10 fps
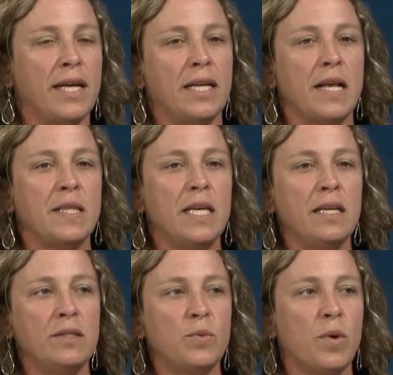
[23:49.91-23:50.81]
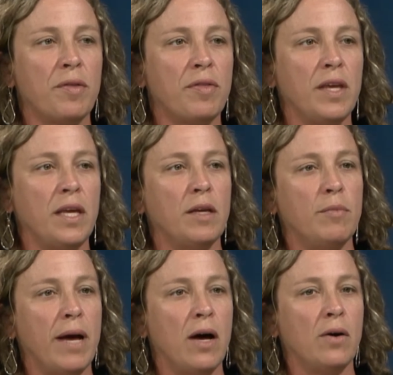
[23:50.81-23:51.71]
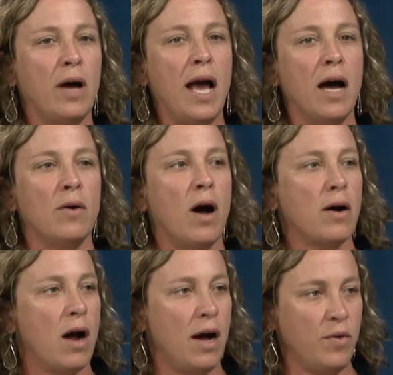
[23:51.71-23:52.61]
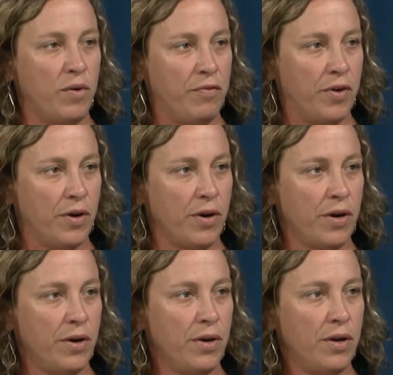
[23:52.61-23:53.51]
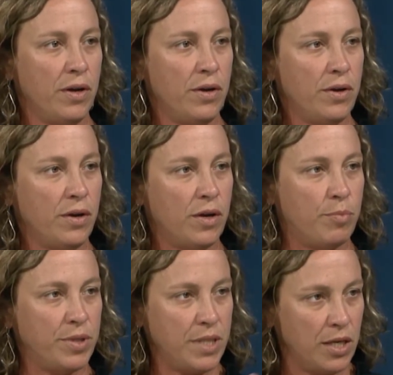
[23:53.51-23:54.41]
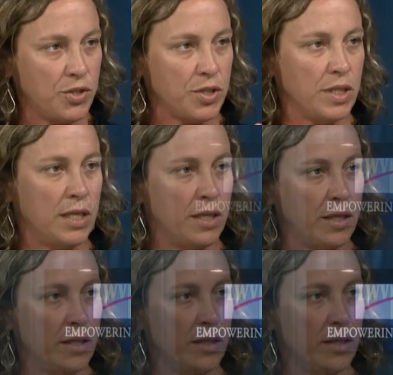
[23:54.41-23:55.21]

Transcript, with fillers: and I think it's worth thinking about how our aquifer could potentially